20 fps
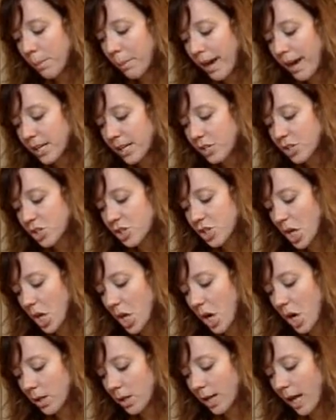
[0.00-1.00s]
by
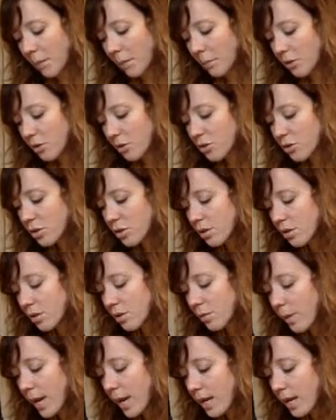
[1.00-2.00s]
Sean. I'm not
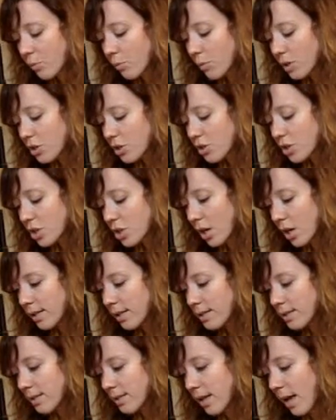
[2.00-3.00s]
sure. Wait, which
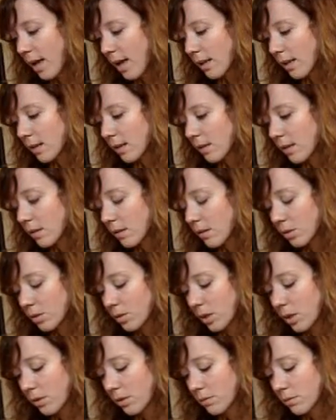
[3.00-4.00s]
Sean is that?
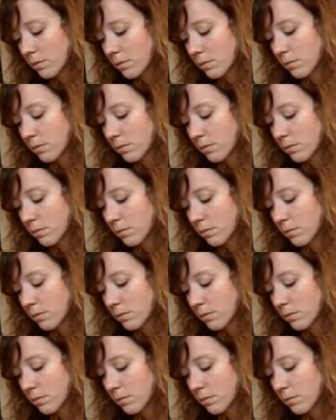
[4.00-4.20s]
Okay.